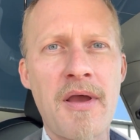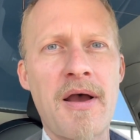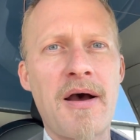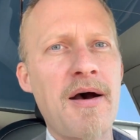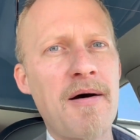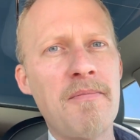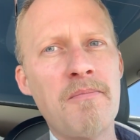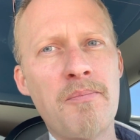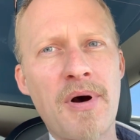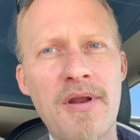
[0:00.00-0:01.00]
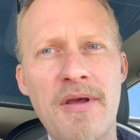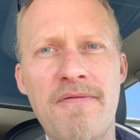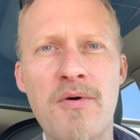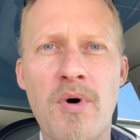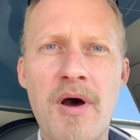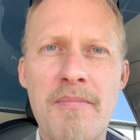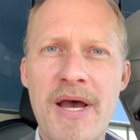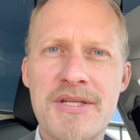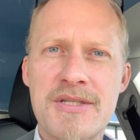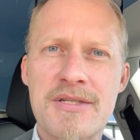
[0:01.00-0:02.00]
but if you want
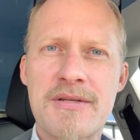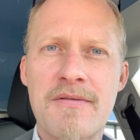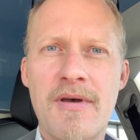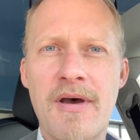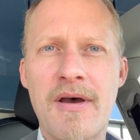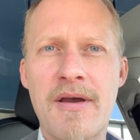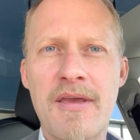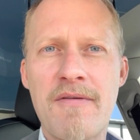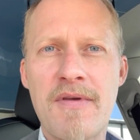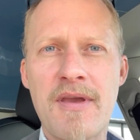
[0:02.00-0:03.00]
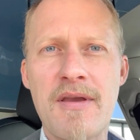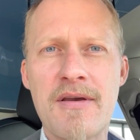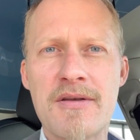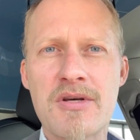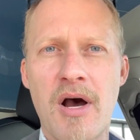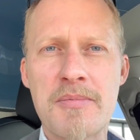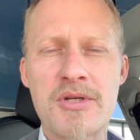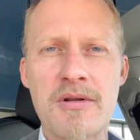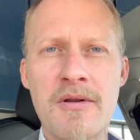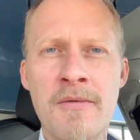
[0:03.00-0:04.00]
mass EV
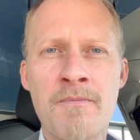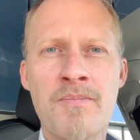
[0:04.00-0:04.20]
adoption,